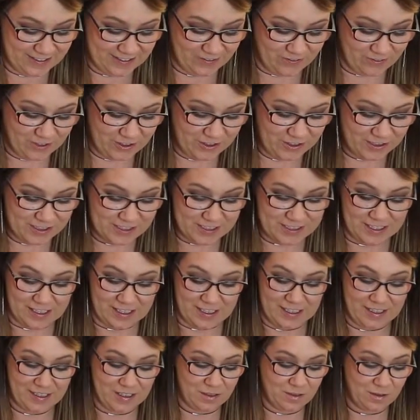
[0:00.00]
First
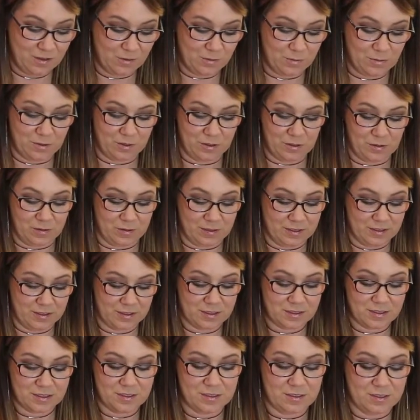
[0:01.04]
thing we're going
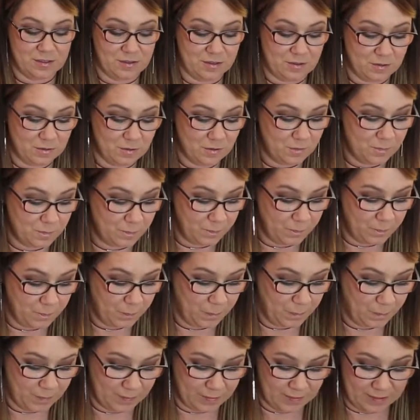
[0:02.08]
to do
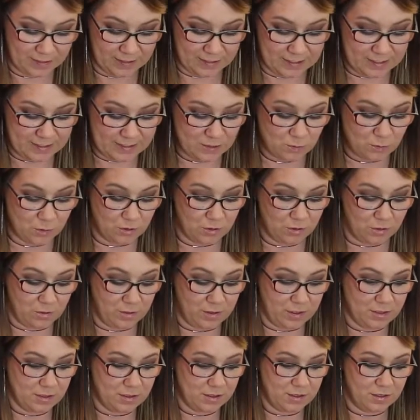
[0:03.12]
is we're
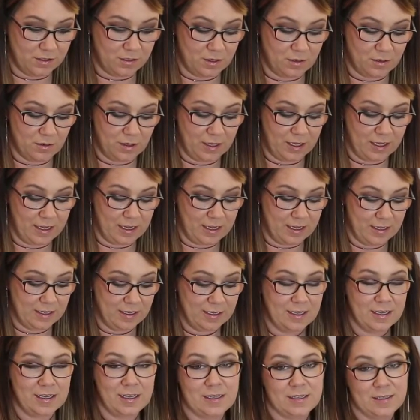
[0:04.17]
going to go
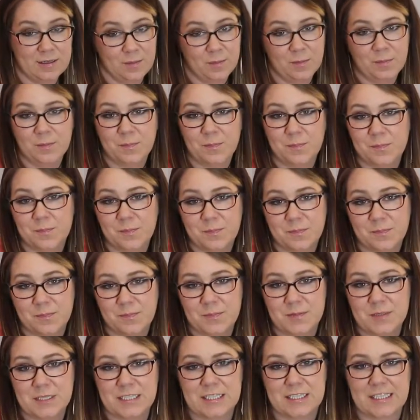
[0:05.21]
ahead and
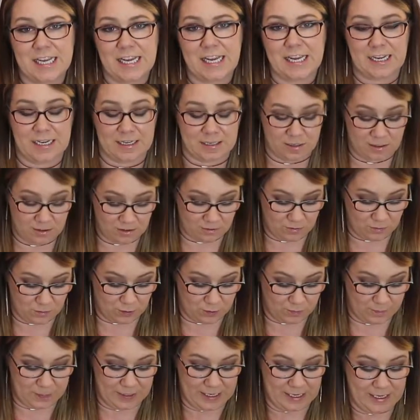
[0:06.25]
stain
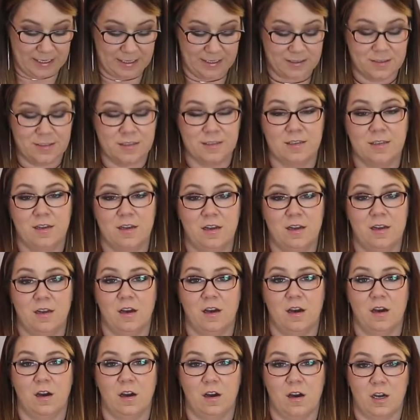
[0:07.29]
or paint
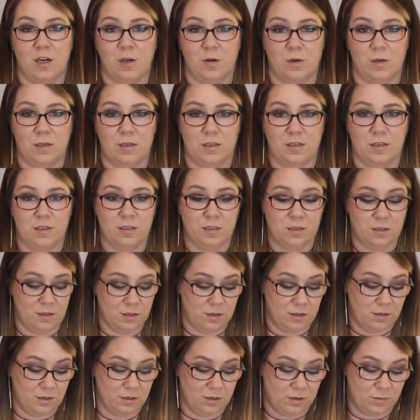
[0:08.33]
our
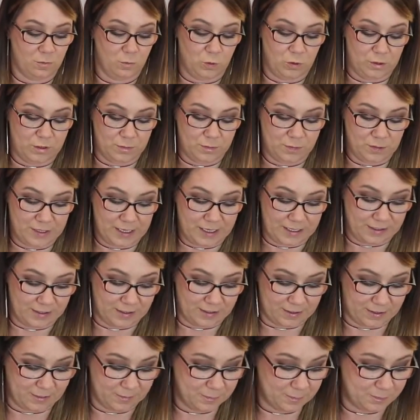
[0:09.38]
wood plank
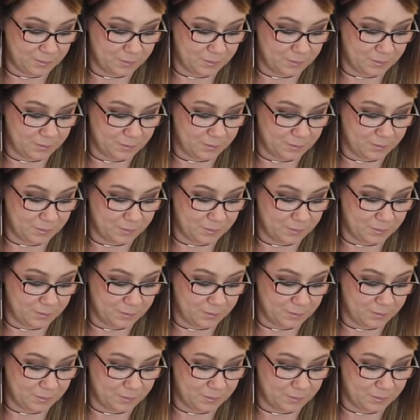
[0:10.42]
here.